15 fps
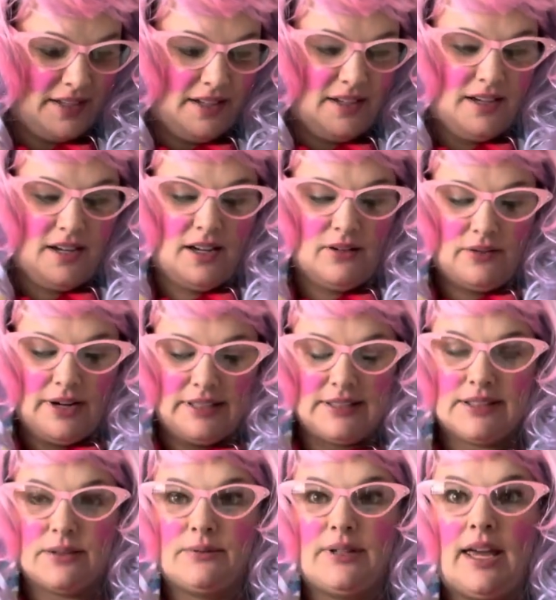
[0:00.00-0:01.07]
All right,
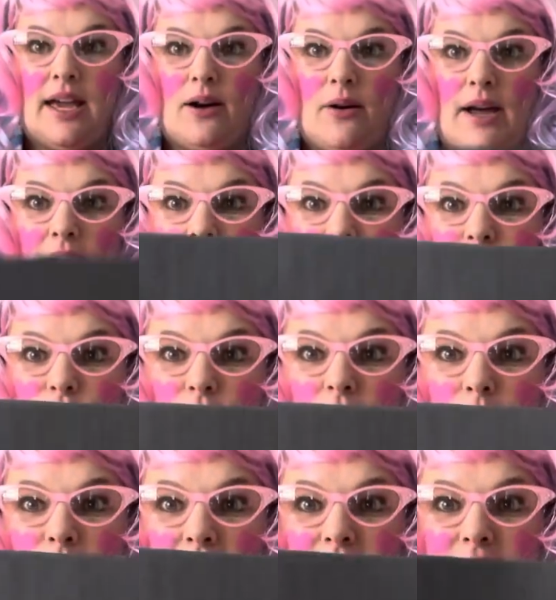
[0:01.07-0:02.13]
so now I have 3
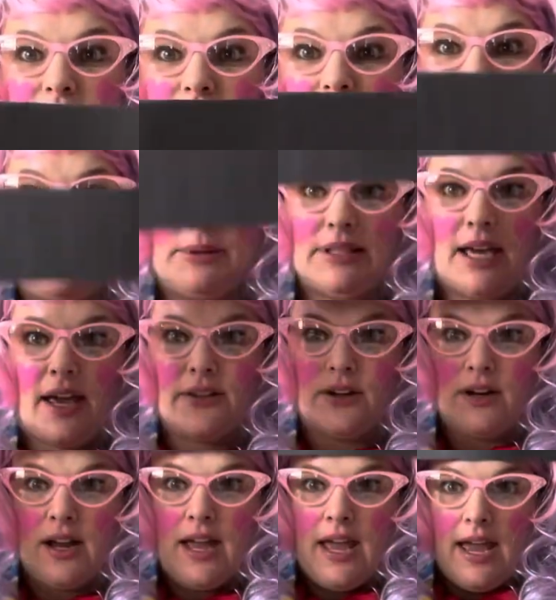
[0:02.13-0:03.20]
pieces taped
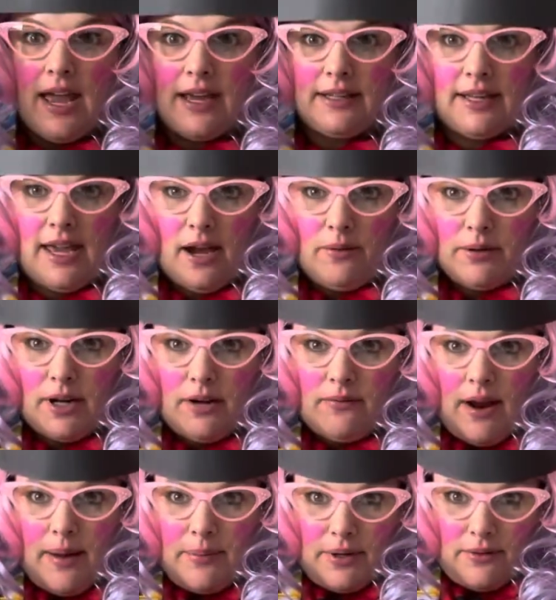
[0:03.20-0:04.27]
together, and now when I
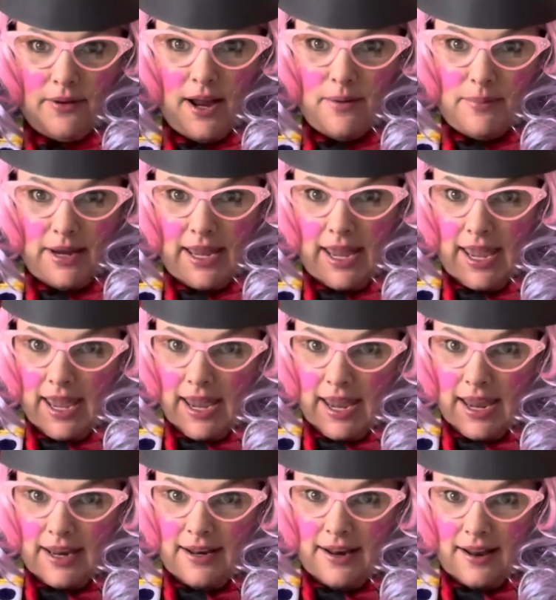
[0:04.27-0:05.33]
wrap it around my
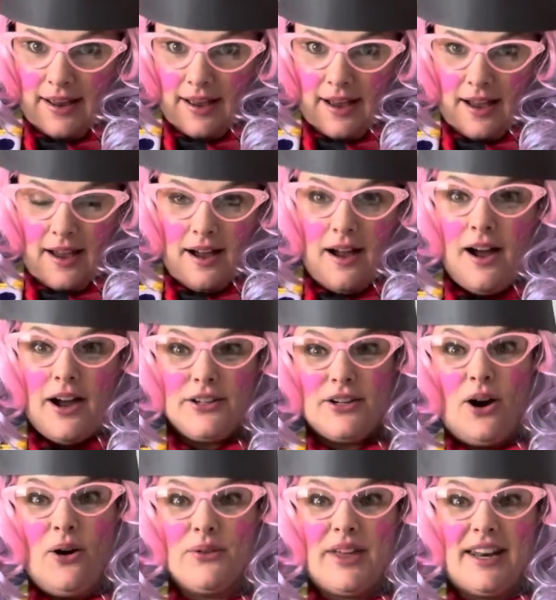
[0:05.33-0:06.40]
head, I
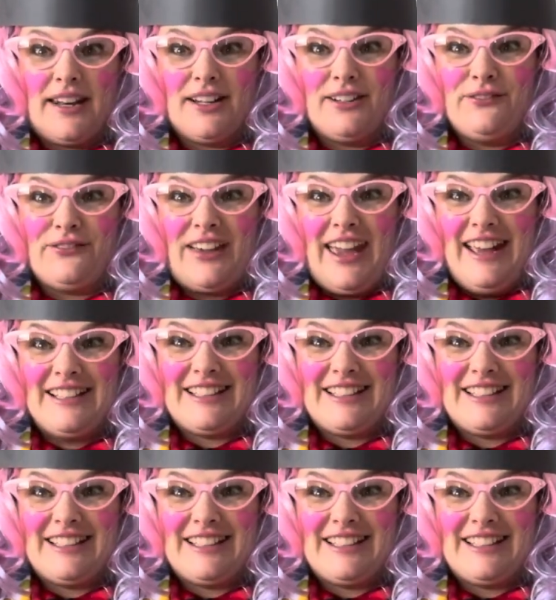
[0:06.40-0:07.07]
know that it'll fit.